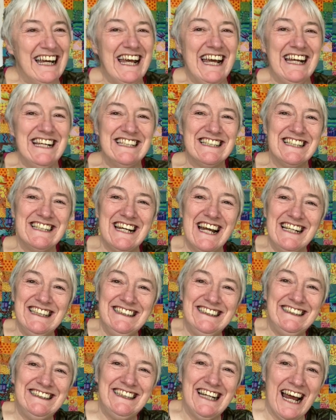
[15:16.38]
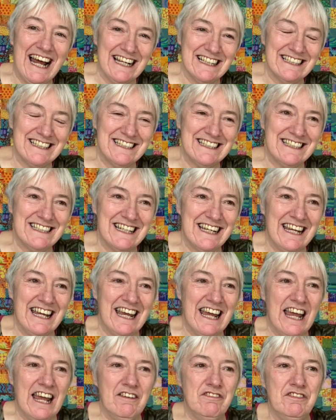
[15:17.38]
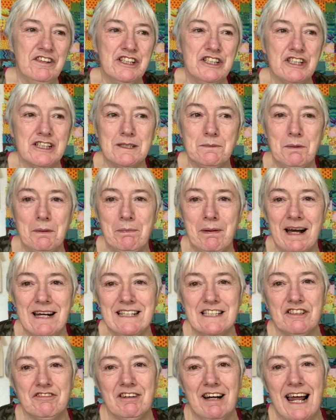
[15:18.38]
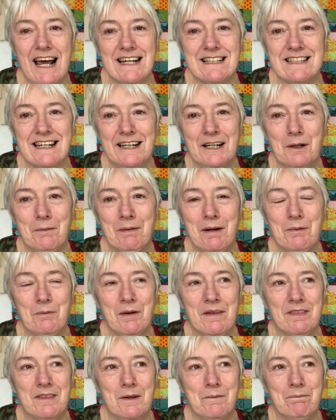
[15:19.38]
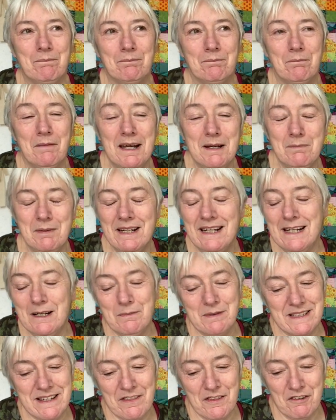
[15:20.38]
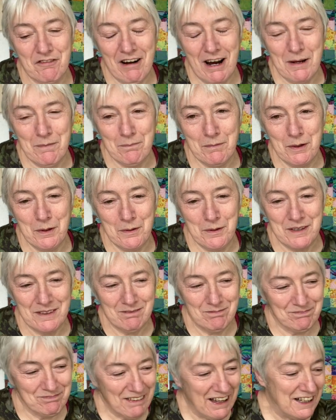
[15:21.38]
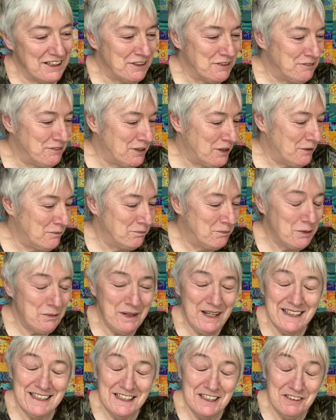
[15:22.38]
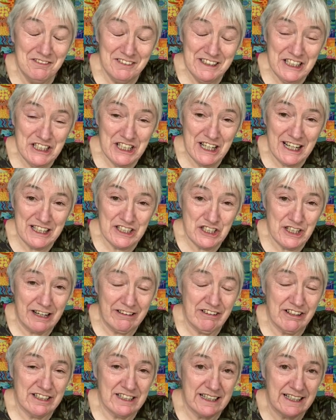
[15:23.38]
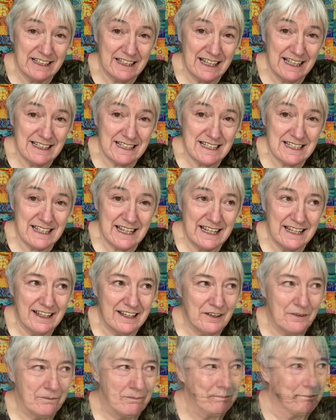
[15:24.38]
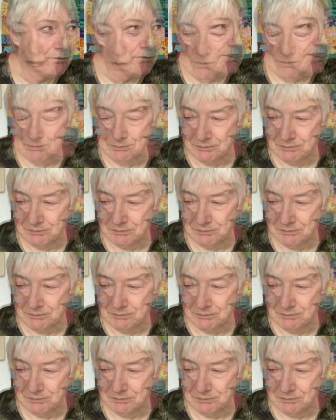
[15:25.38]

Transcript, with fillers: into nice chats if you're just prepared to relax a little bit with them. Maybe he was in the right mood, I don't know. But we had a lovely chat, Jared, and I'd like to say hello. Now,